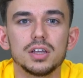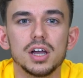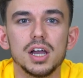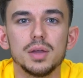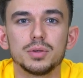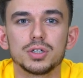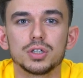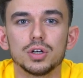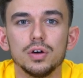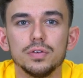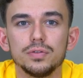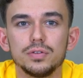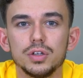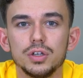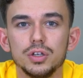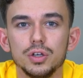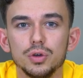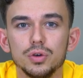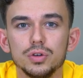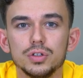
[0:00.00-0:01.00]
type is
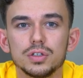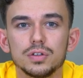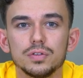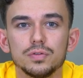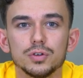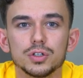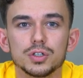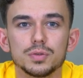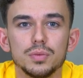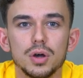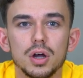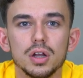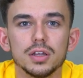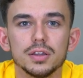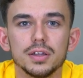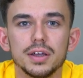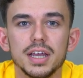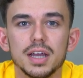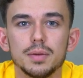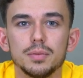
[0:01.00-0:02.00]
often used for smaller
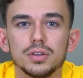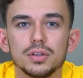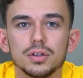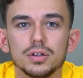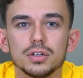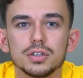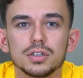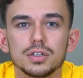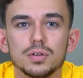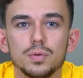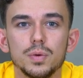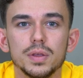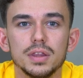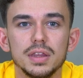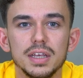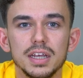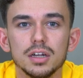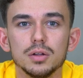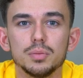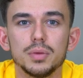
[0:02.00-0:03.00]
diameters with
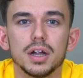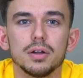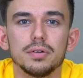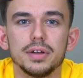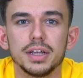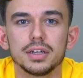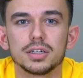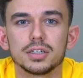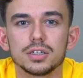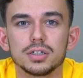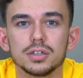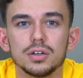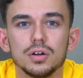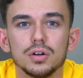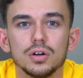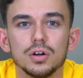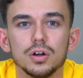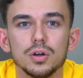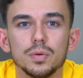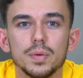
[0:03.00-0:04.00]
needle bearings
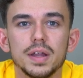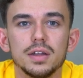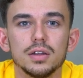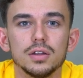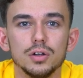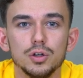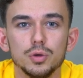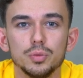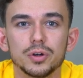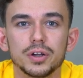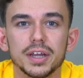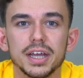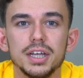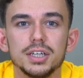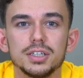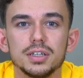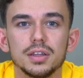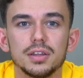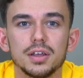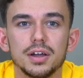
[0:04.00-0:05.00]
or when the
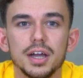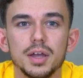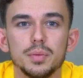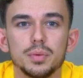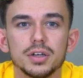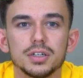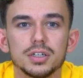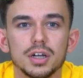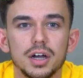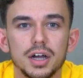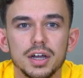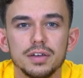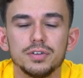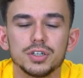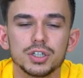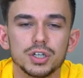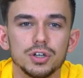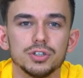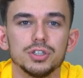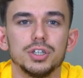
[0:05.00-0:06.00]
lubrication type has a high
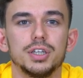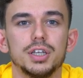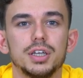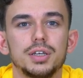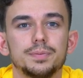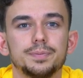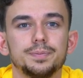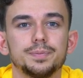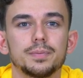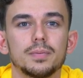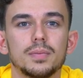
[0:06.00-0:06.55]
viscosity.